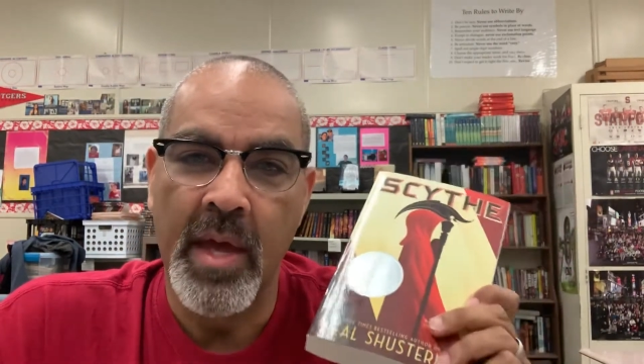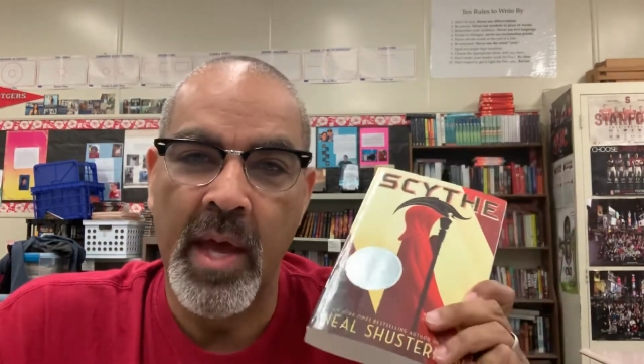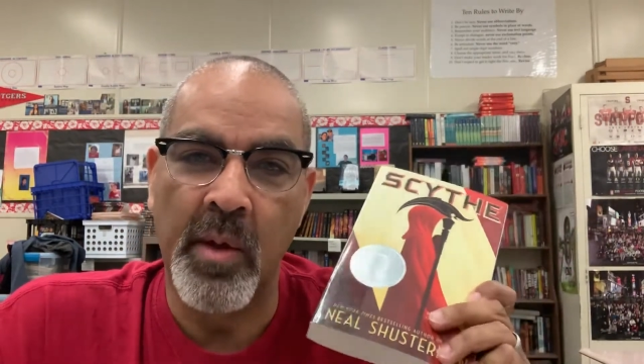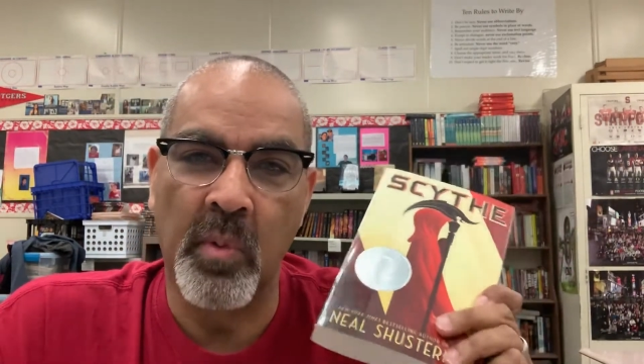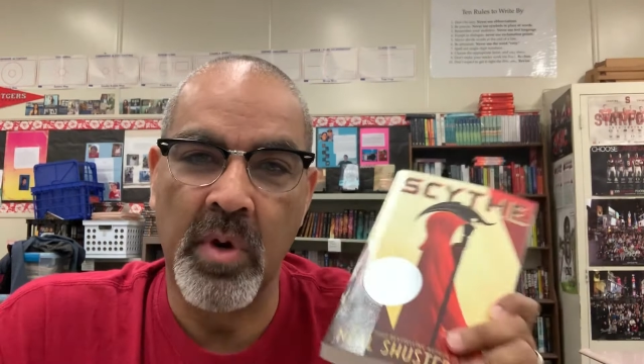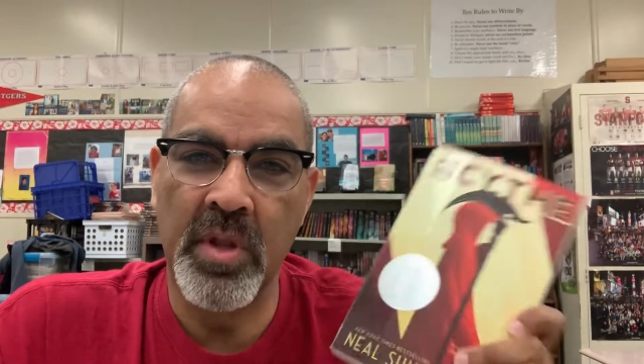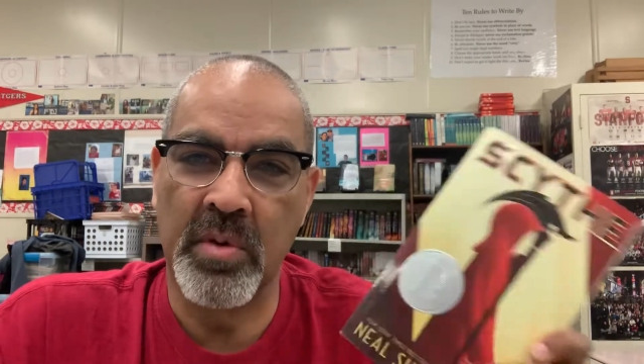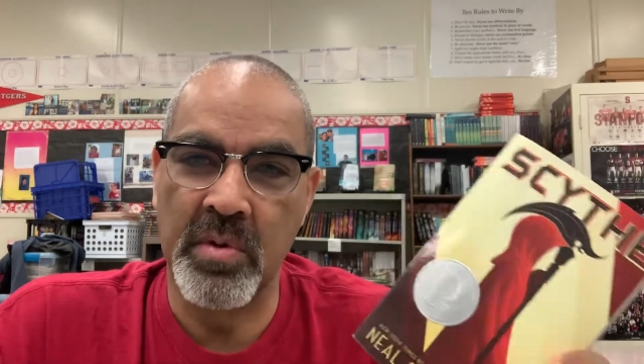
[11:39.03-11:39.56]

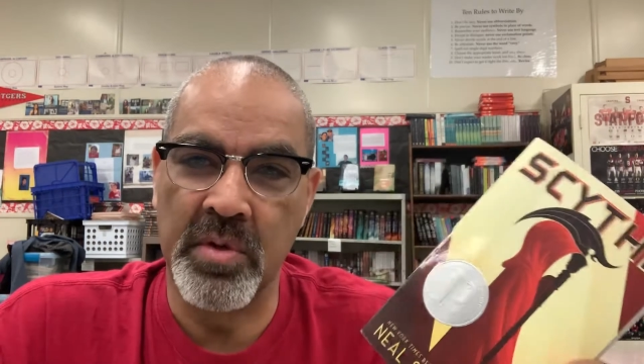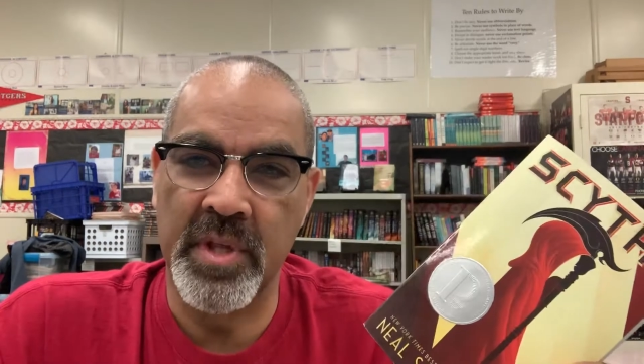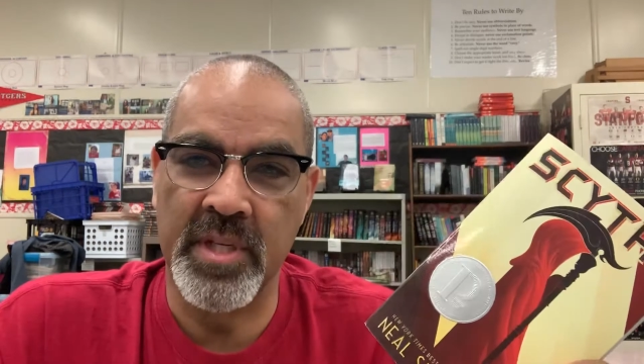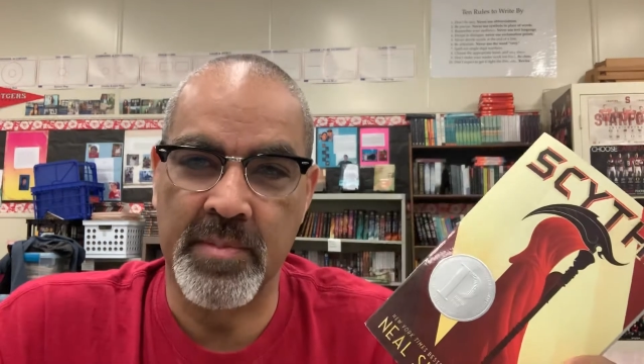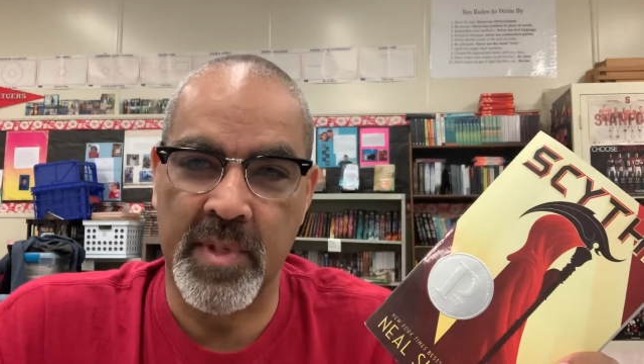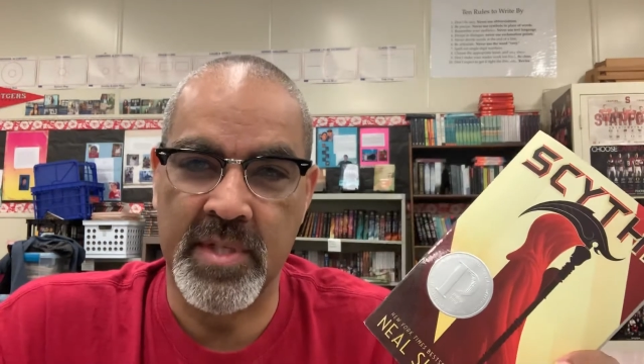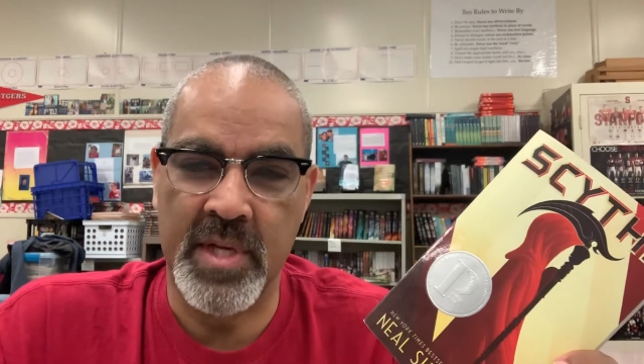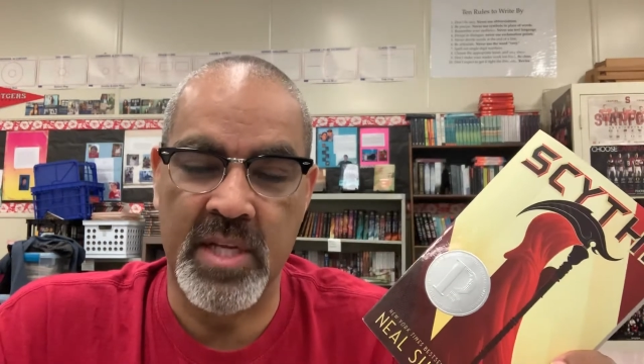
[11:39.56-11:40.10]
And one of the cool things
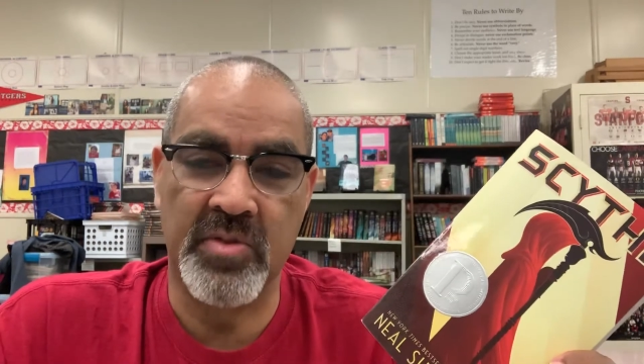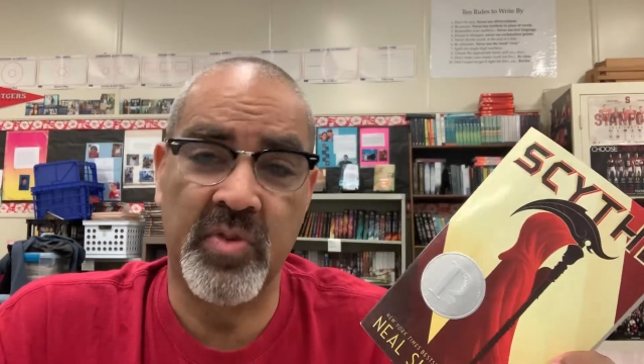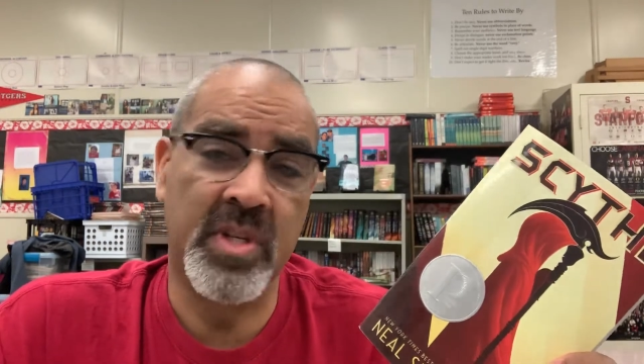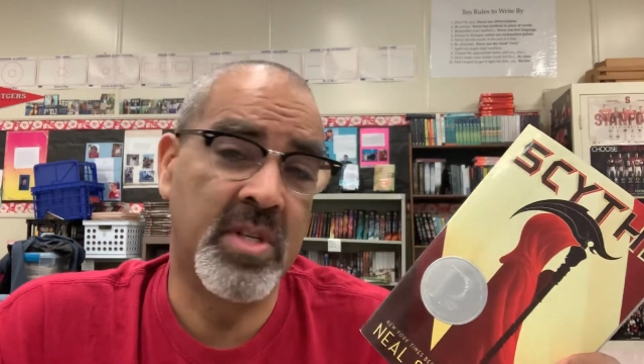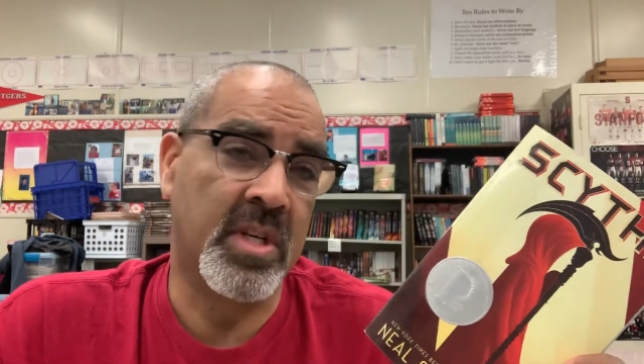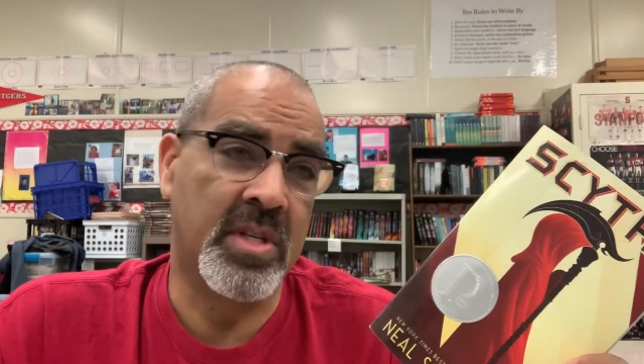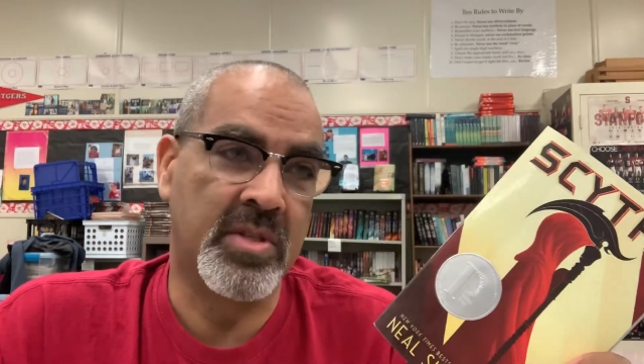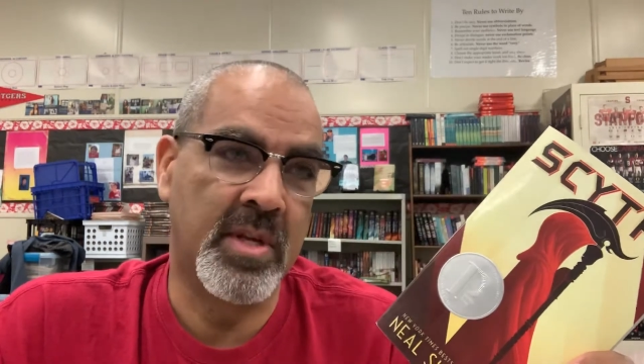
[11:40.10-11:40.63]
about science
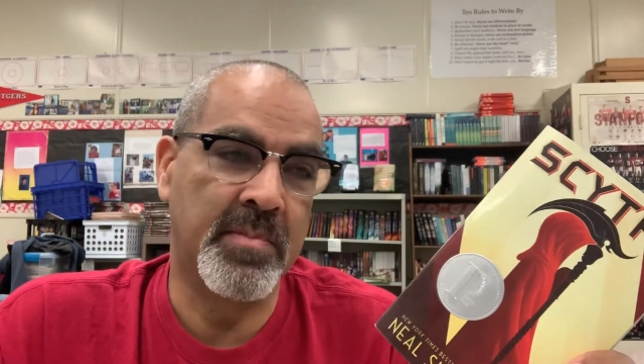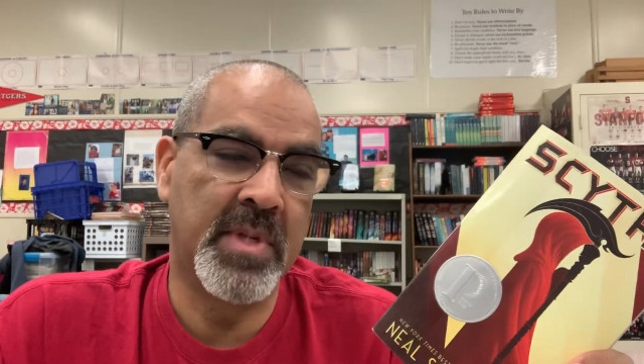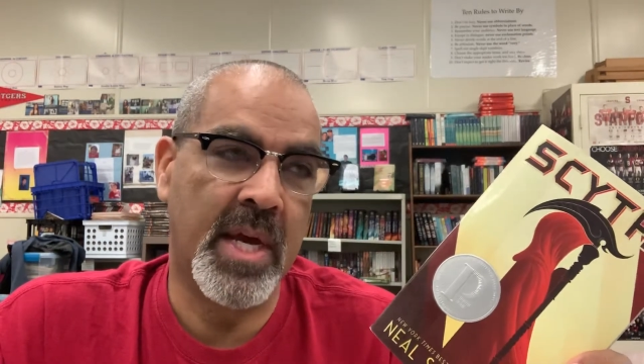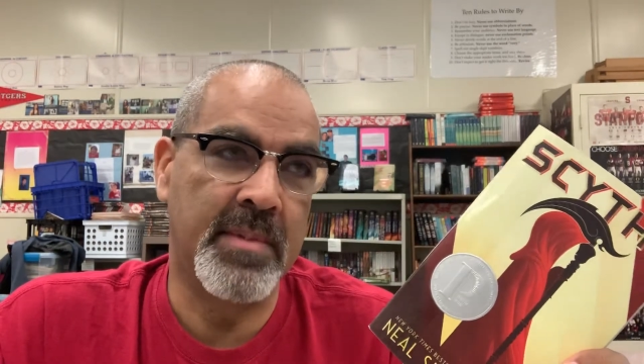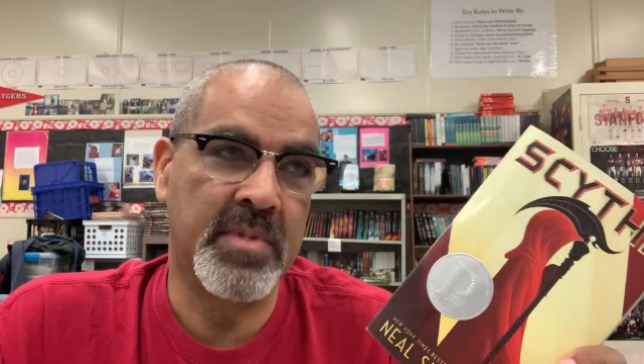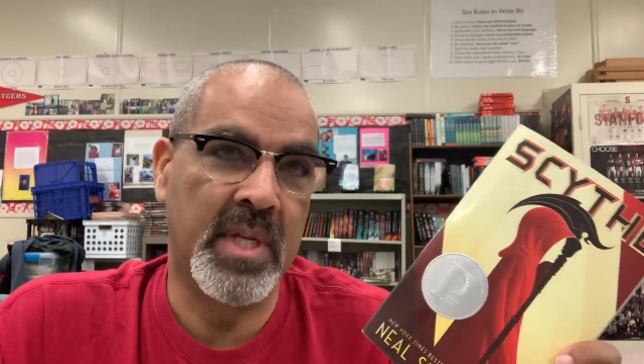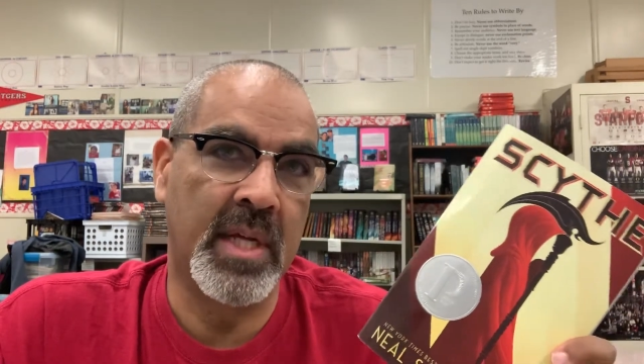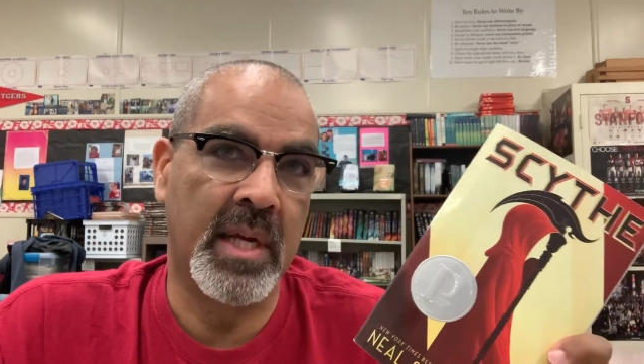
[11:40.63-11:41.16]
fiction is
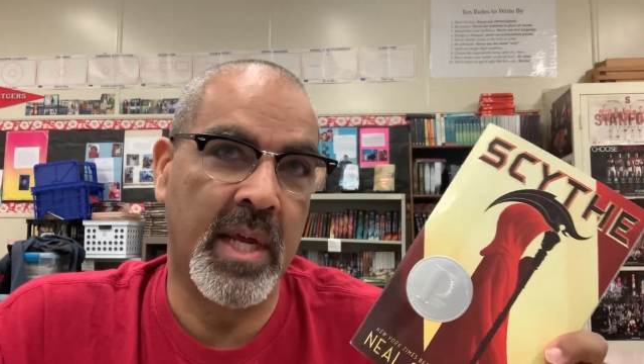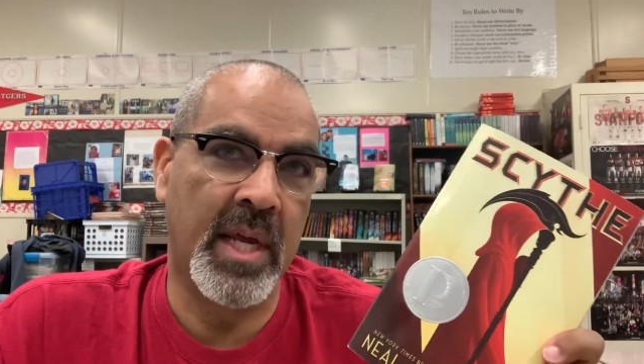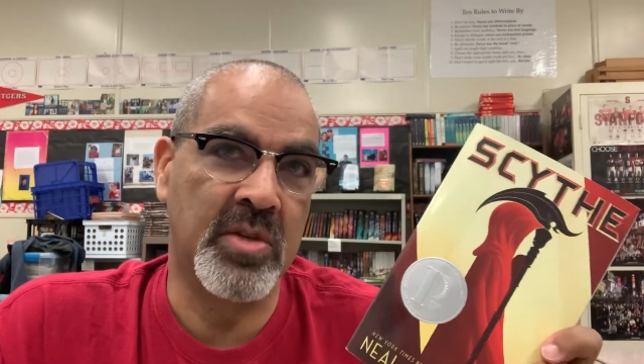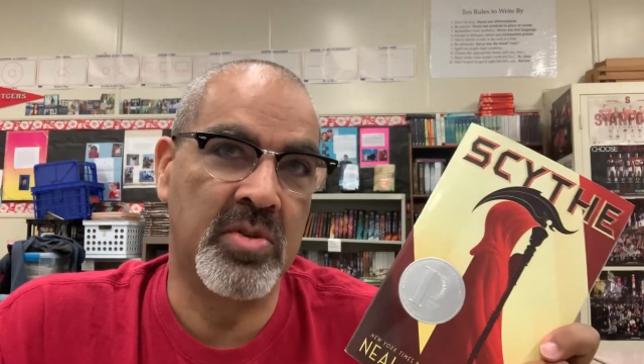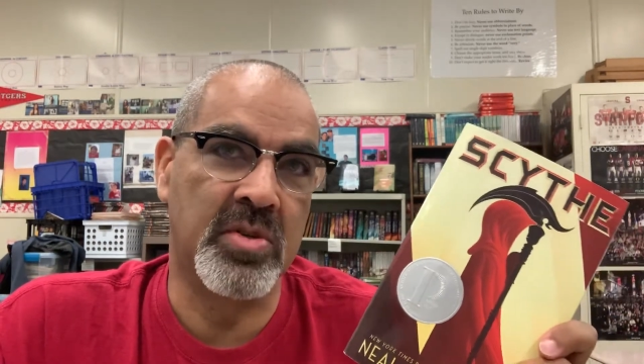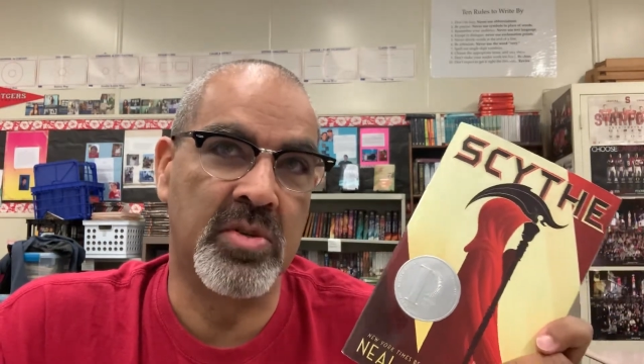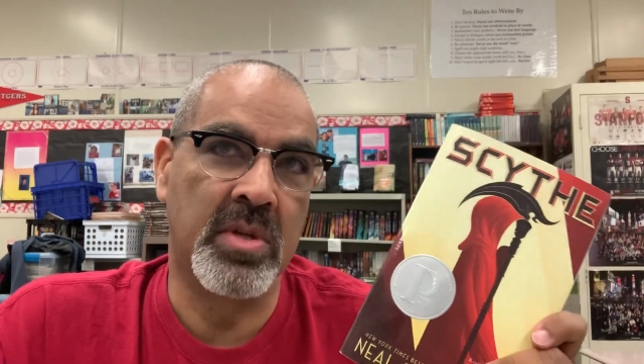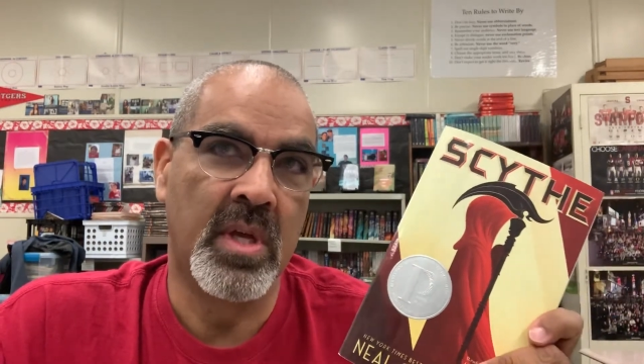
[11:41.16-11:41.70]
sometimes it
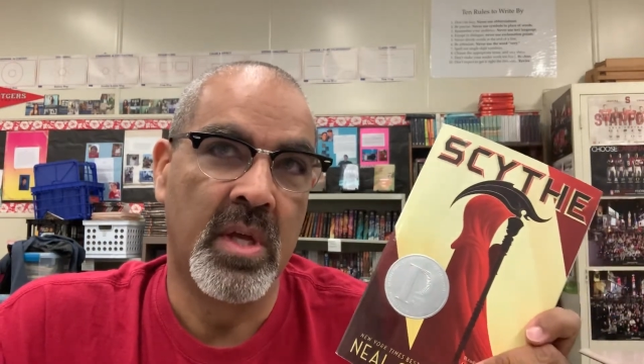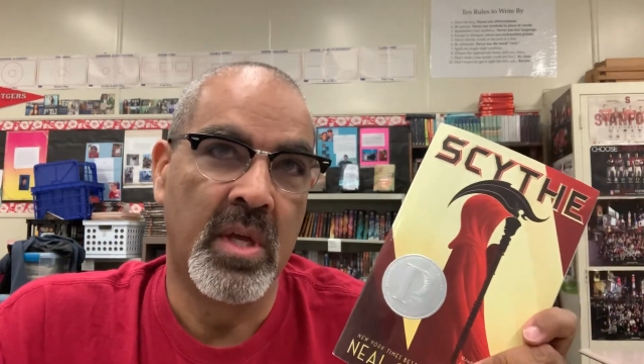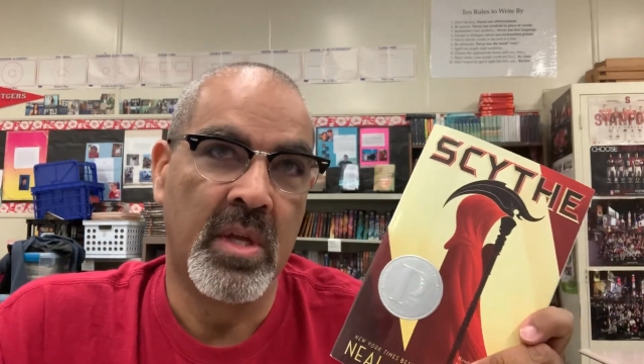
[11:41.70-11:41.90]
answers